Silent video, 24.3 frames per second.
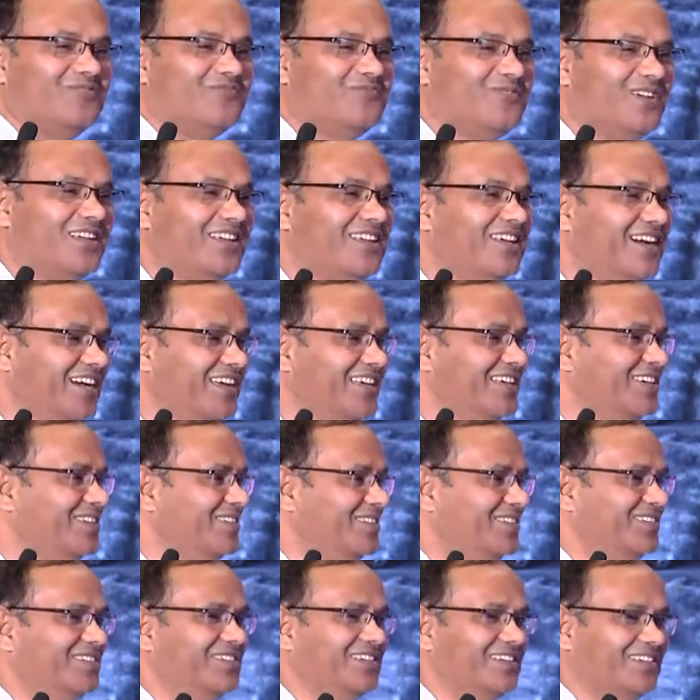very high
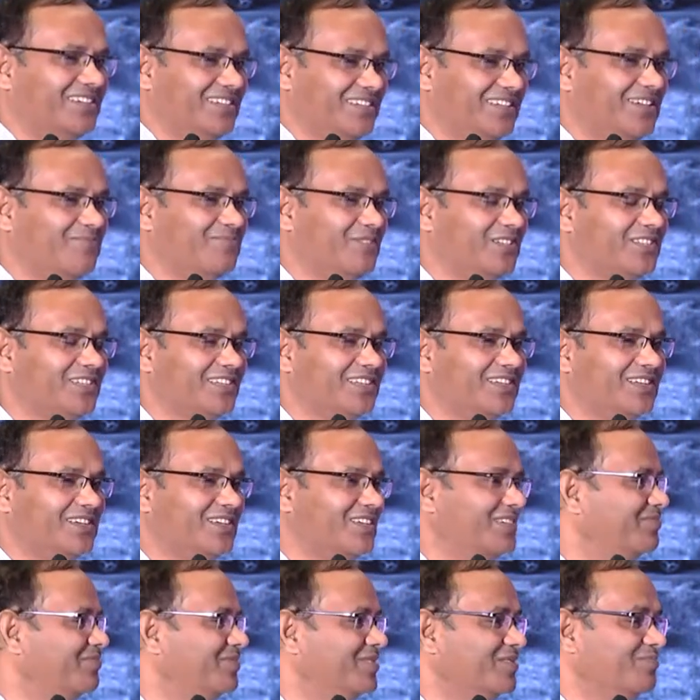
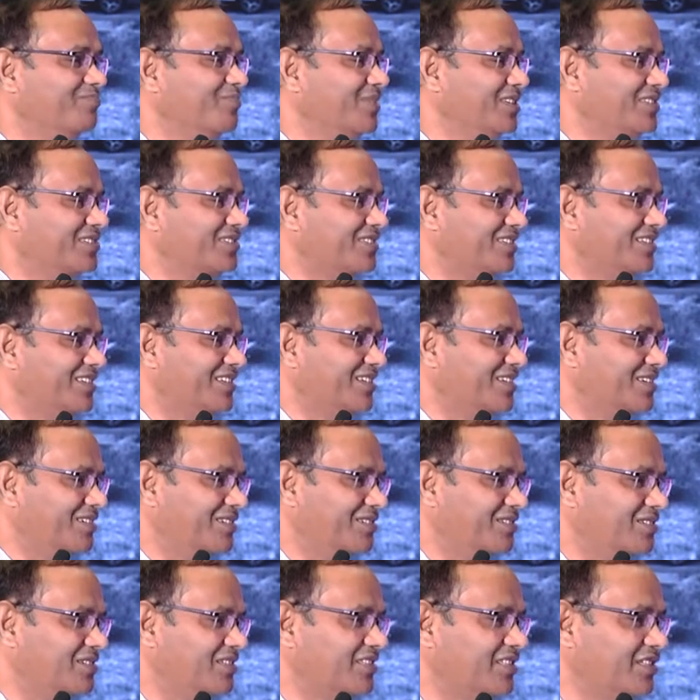uh, means
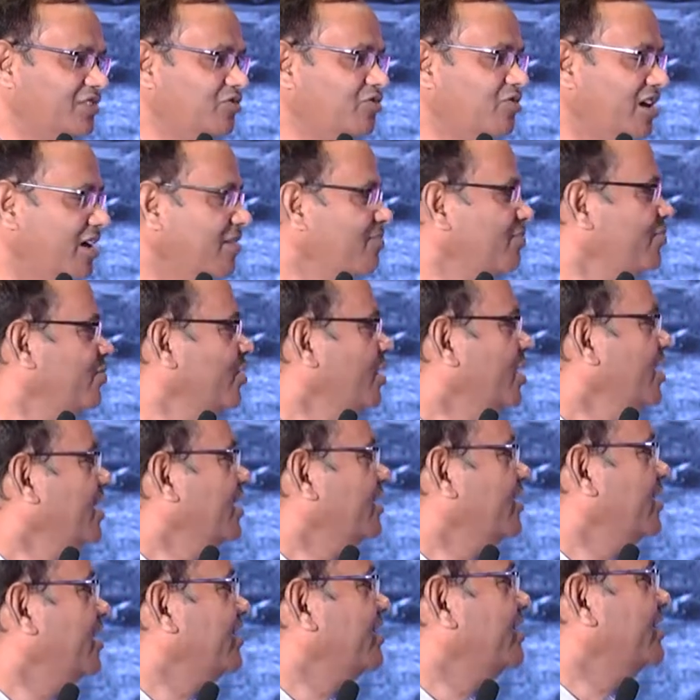CUF
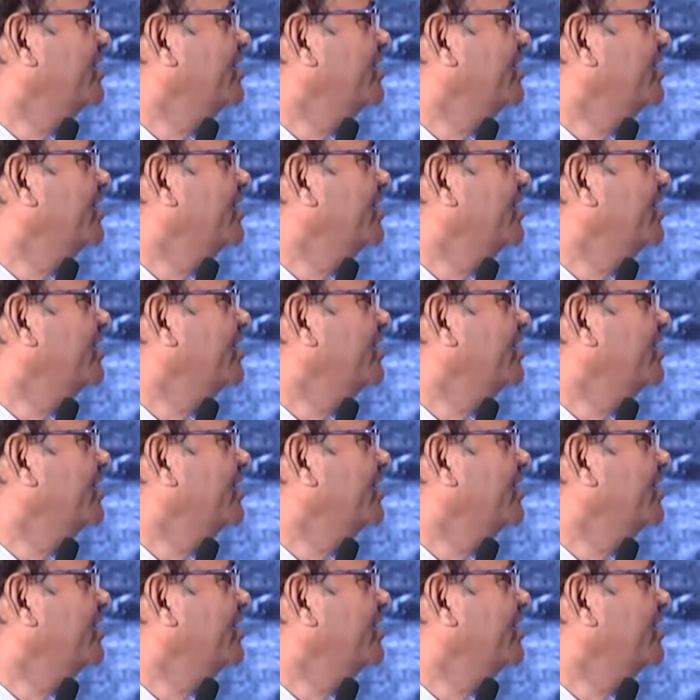that